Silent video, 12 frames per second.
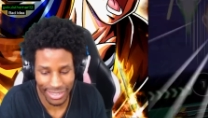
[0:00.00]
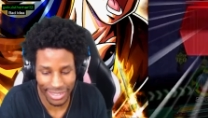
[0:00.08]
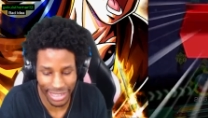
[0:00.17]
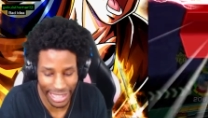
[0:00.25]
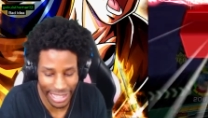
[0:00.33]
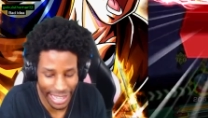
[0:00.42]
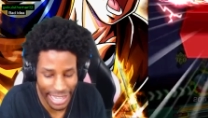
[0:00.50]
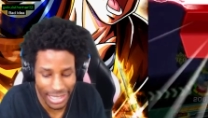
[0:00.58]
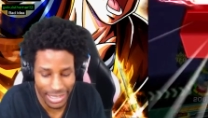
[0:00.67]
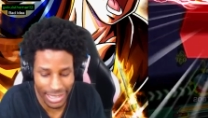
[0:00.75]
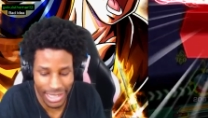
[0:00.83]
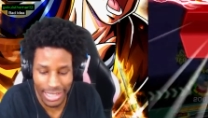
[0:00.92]
Like, he,
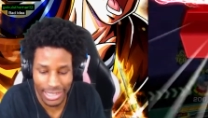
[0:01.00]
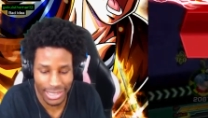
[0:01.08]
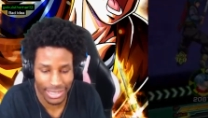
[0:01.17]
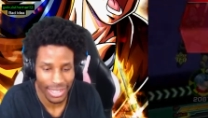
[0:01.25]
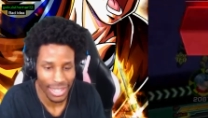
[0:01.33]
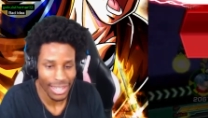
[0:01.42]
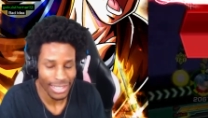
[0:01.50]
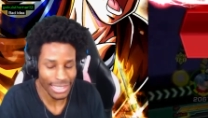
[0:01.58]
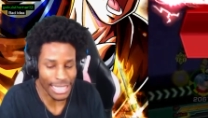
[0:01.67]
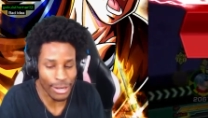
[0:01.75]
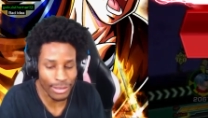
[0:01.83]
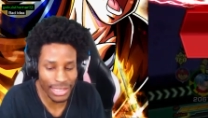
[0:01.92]
he
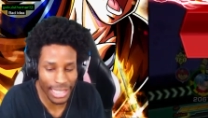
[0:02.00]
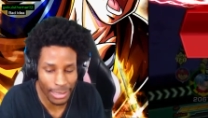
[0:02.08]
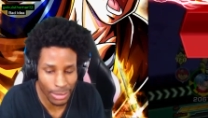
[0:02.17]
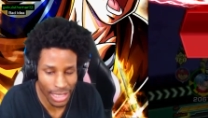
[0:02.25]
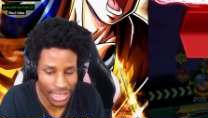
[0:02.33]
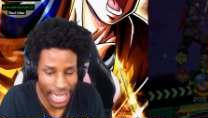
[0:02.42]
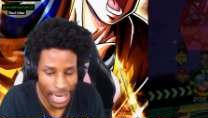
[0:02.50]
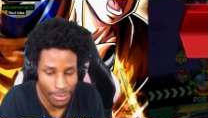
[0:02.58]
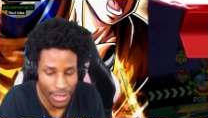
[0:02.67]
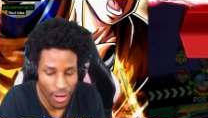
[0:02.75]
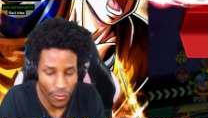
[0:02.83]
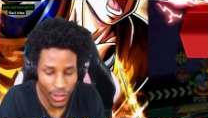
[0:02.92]
still seems the same
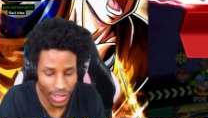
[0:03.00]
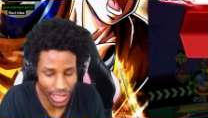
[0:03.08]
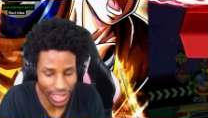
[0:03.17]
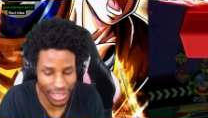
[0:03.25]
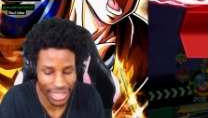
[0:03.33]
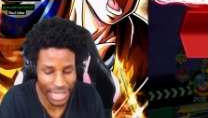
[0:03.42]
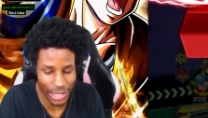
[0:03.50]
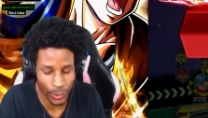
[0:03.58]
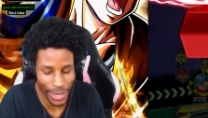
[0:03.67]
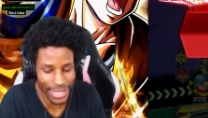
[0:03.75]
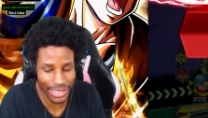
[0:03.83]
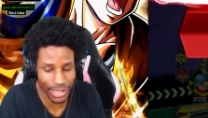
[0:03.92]
difficulty in
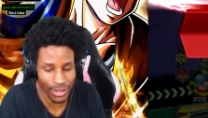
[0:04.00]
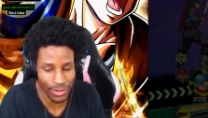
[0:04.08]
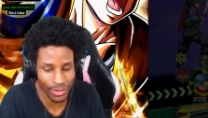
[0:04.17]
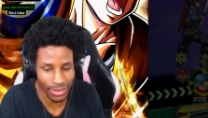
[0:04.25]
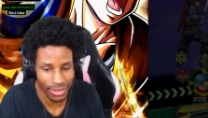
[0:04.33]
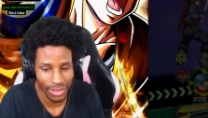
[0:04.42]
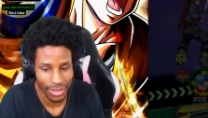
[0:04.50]
Red Zone